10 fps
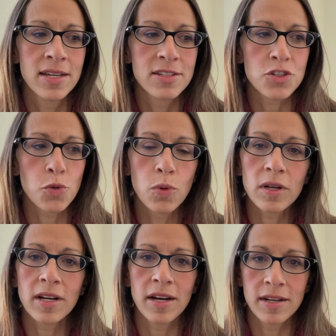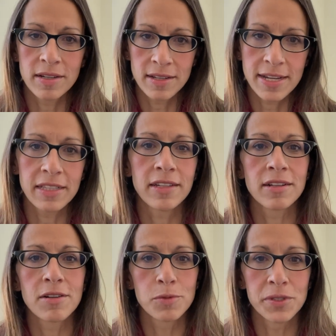to work on healing
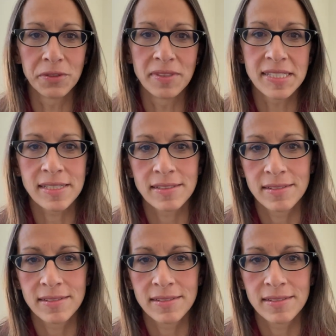our wounds,